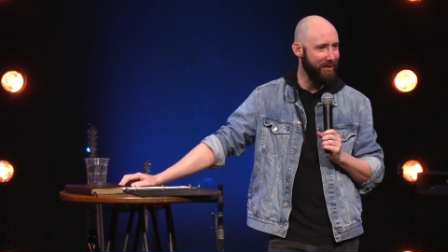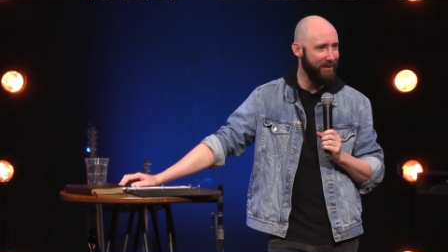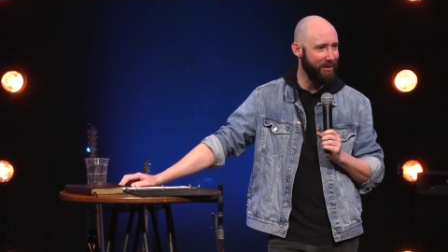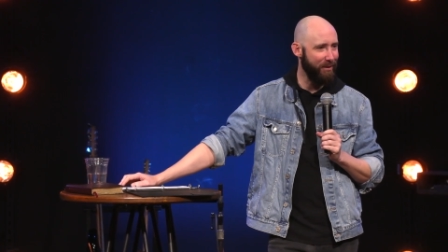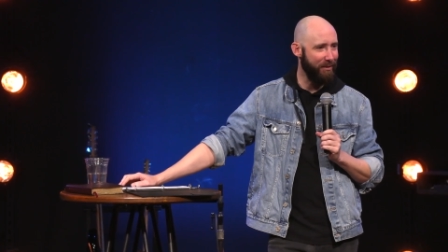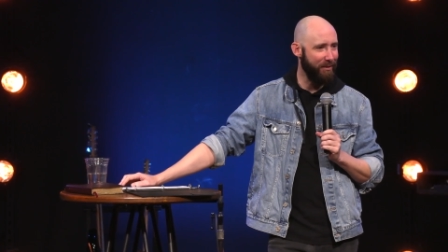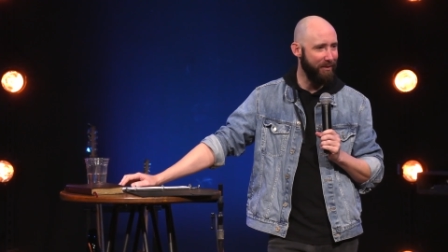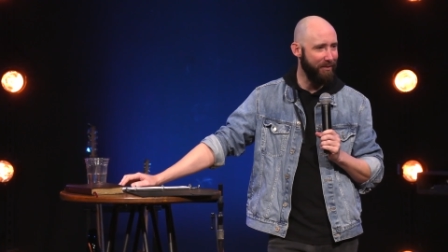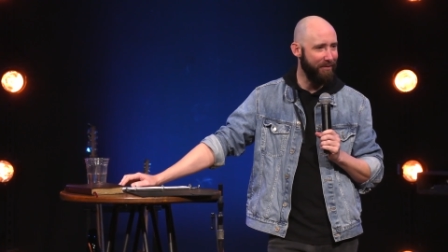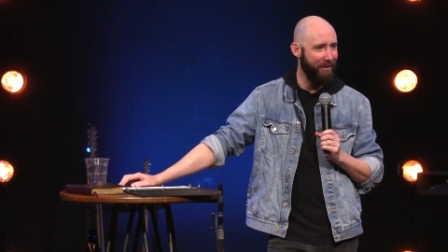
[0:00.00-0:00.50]

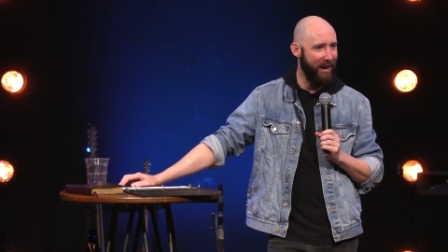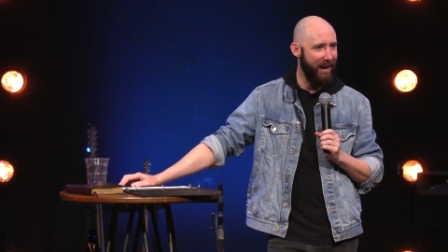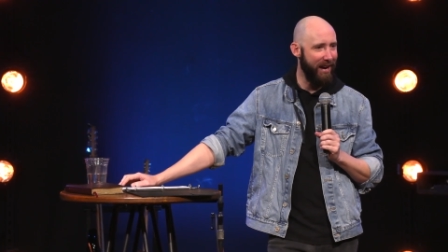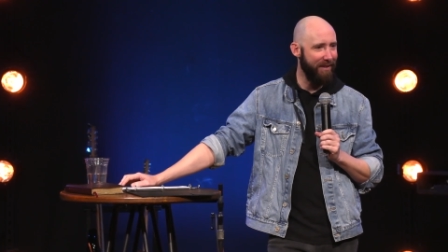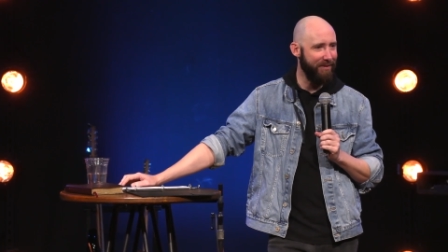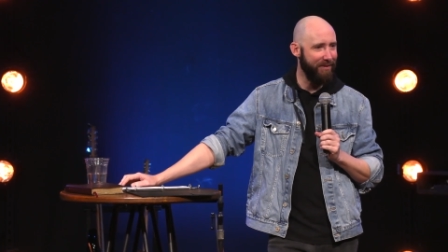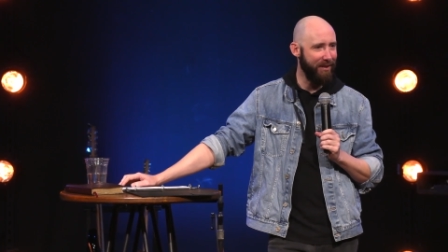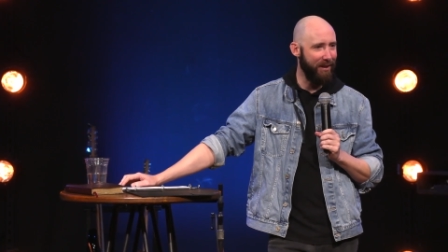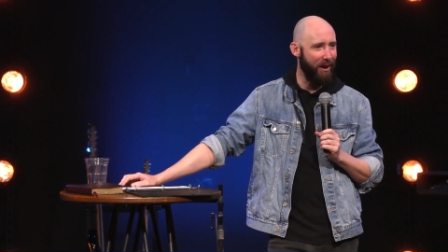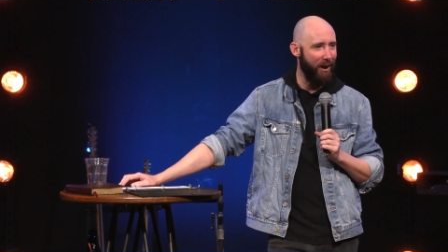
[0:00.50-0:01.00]
So if I
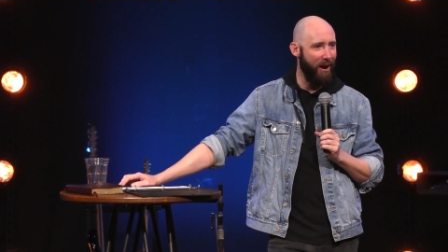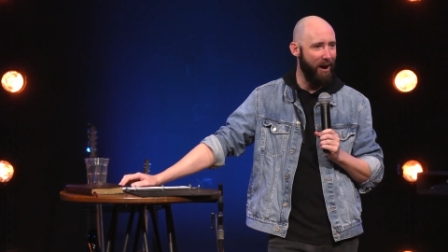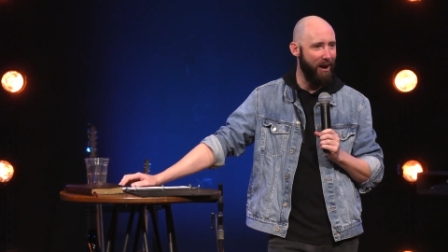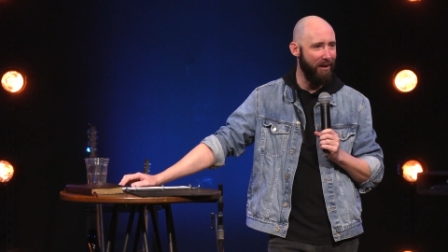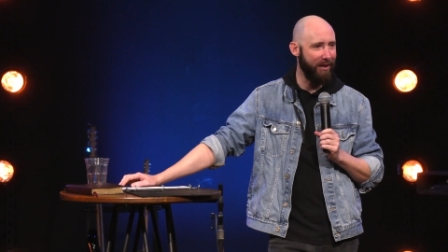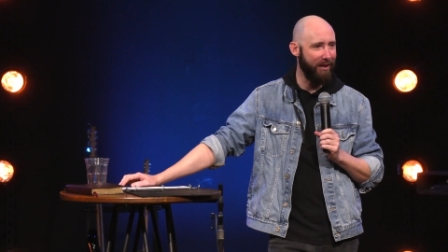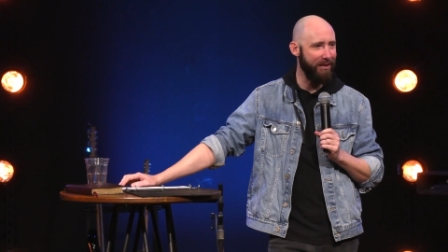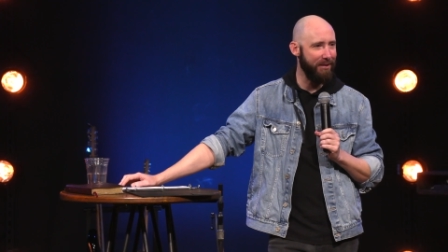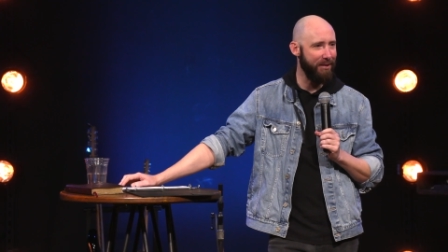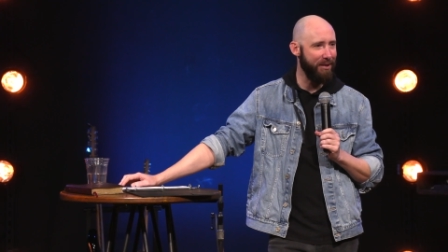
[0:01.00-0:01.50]
have to
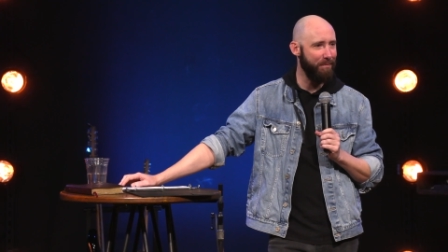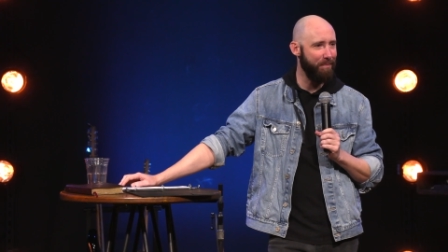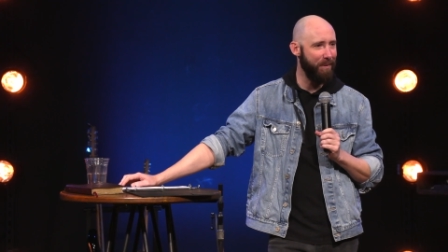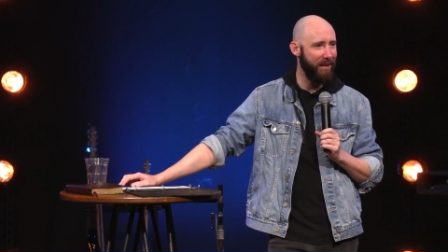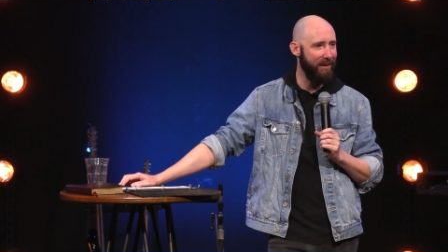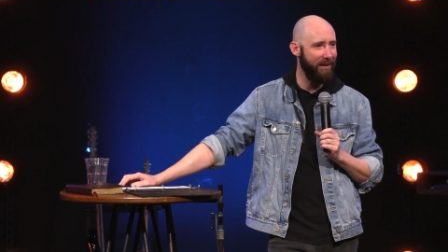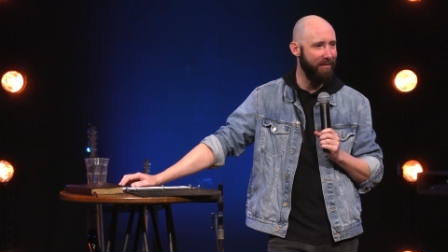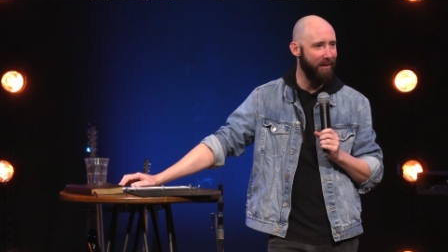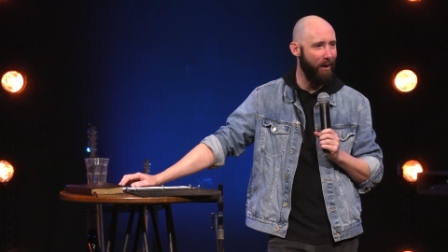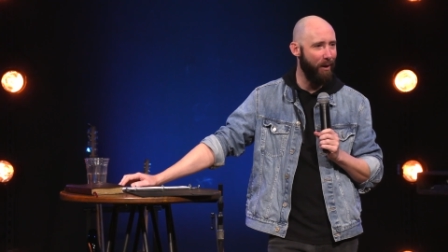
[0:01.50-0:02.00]
hawk and
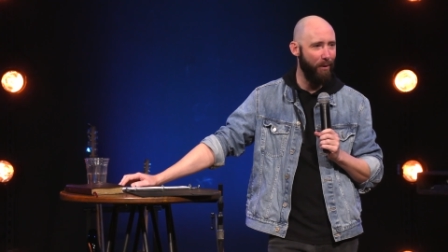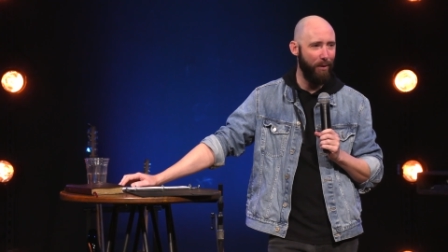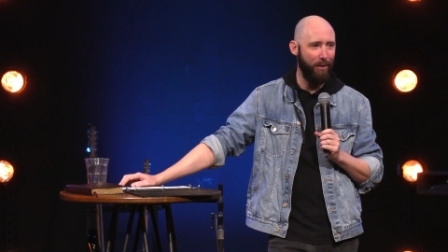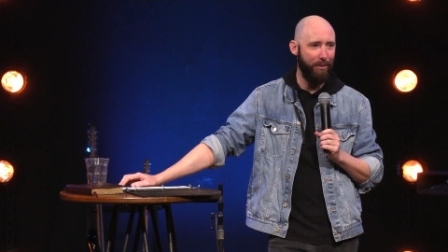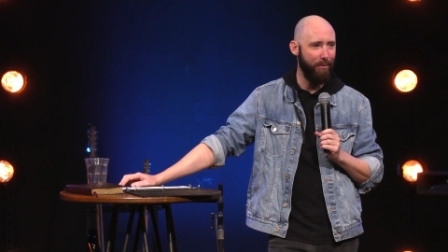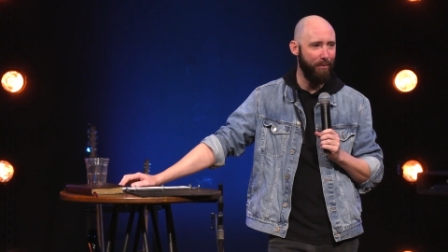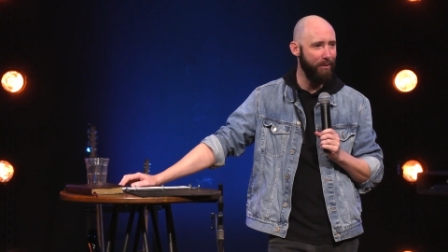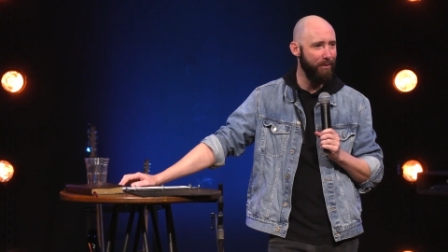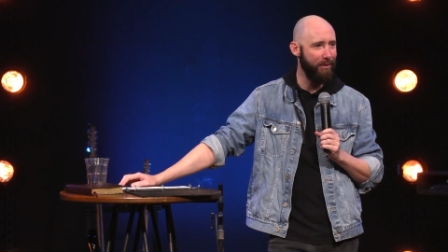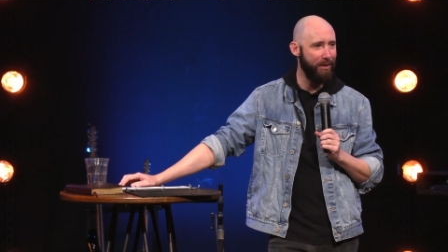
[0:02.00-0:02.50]
spit all
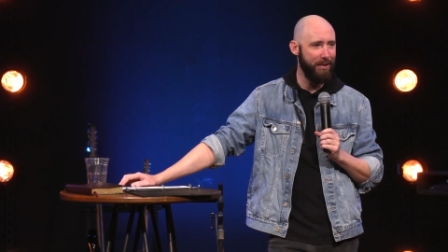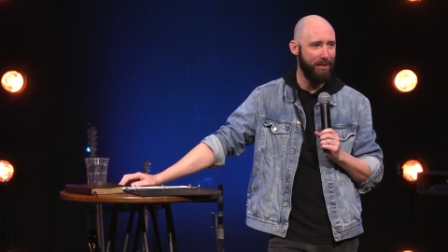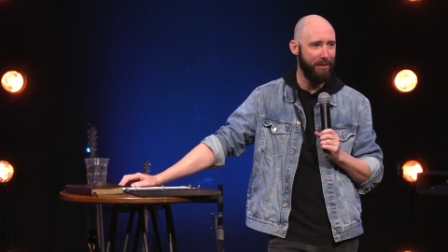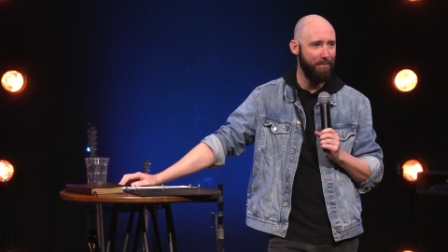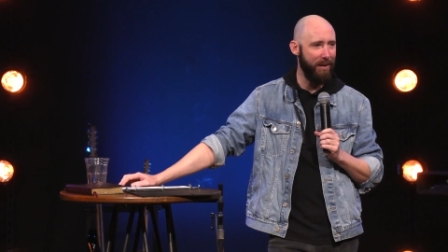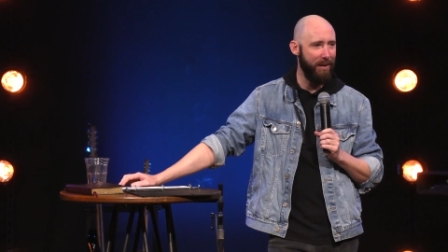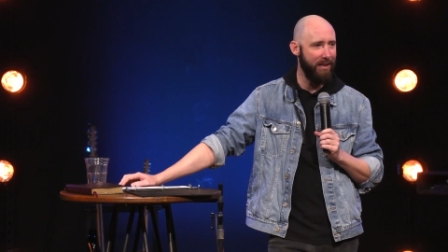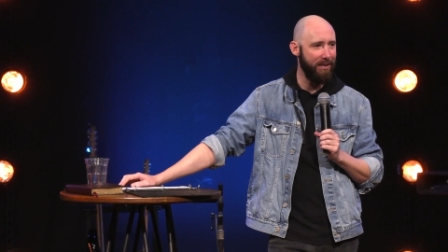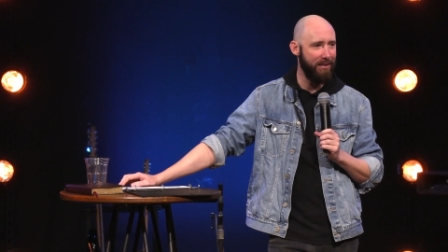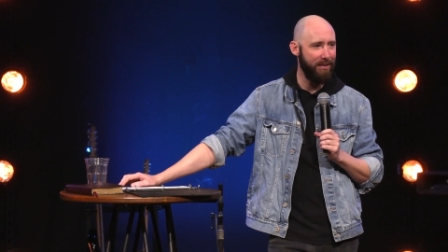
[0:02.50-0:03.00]
through this
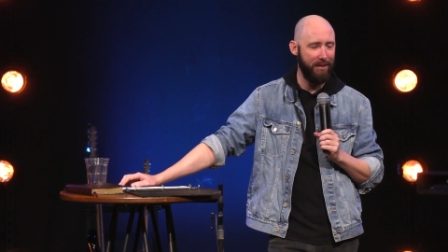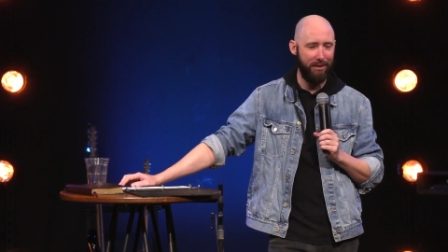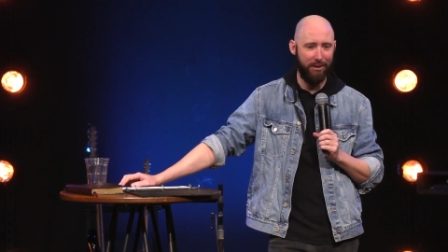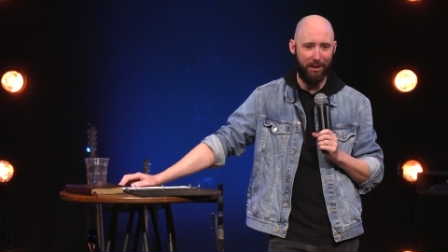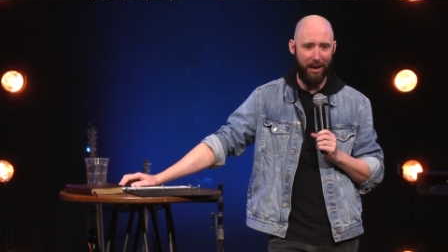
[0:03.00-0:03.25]
message,